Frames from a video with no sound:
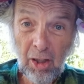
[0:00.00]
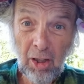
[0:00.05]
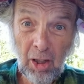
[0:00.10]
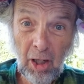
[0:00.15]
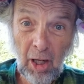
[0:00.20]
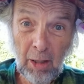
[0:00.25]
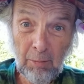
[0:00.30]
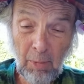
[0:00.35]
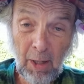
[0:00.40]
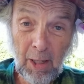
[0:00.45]

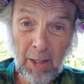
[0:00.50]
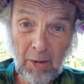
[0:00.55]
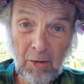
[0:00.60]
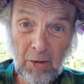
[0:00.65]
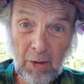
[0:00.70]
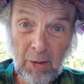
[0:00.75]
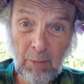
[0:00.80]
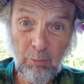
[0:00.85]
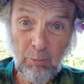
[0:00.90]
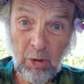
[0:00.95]
and makes
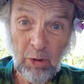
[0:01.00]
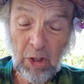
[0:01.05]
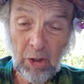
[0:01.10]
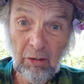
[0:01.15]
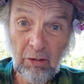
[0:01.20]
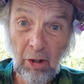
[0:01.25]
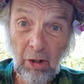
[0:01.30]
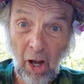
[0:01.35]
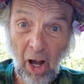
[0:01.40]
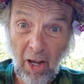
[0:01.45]
him
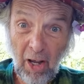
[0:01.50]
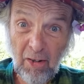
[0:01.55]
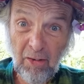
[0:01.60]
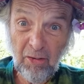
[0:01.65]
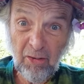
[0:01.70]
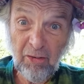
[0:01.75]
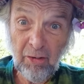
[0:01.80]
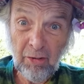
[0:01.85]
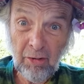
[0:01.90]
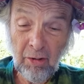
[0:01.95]

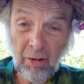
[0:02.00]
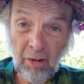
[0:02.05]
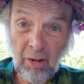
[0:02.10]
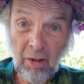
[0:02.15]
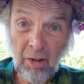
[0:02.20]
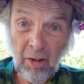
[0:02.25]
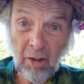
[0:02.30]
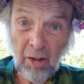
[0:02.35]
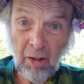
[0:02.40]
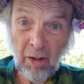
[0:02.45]
realize
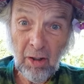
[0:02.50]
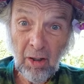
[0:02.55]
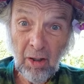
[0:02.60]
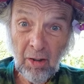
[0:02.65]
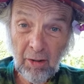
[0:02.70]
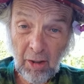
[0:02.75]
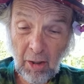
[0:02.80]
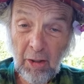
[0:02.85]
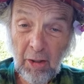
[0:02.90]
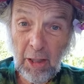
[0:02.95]

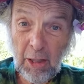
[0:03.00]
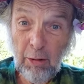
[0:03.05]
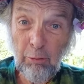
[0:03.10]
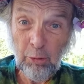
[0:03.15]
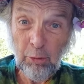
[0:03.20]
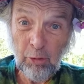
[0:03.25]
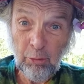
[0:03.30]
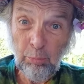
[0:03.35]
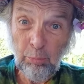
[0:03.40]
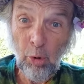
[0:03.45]
that he
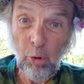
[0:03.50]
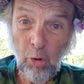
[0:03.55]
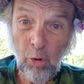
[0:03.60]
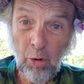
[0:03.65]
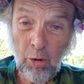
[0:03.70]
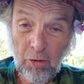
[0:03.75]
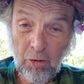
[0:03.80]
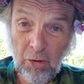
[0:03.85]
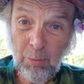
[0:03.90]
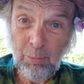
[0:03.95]
was
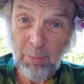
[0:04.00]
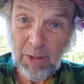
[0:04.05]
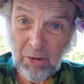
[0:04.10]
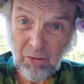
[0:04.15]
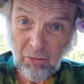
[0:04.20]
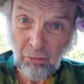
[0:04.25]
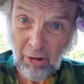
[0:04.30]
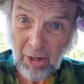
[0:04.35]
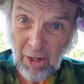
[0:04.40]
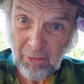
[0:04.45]
born to be
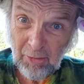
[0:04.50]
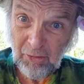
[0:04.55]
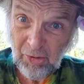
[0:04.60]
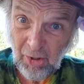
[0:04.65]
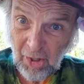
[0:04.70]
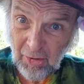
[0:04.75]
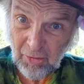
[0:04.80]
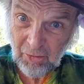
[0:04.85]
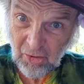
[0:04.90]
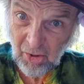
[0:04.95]

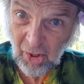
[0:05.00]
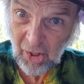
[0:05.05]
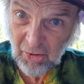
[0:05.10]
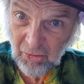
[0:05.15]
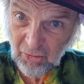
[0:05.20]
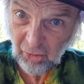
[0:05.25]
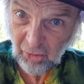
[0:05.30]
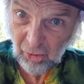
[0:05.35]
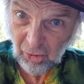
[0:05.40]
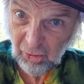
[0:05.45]

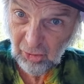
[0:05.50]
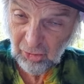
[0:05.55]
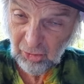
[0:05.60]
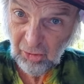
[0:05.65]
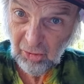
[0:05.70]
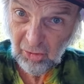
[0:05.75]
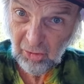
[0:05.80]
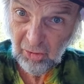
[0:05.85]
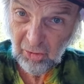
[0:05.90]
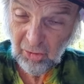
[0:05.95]
transcendental
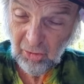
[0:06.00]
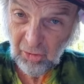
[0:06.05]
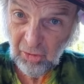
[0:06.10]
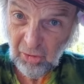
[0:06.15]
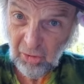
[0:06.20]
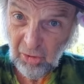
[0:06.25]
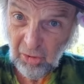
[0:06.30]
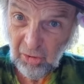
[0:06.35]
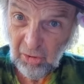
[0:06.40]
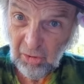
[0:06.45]

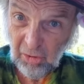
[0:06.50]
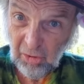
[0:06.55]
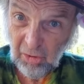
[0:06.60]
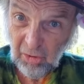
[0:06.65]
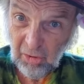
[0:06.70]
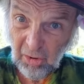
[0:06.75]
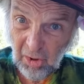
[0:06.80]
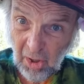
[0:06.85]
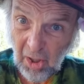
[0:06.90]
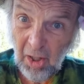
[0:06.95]

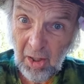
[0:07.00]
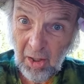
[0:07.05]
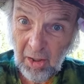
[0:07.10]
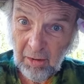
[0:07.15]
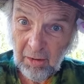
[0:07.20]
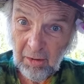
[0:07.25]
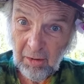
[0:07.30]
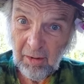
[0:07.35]
and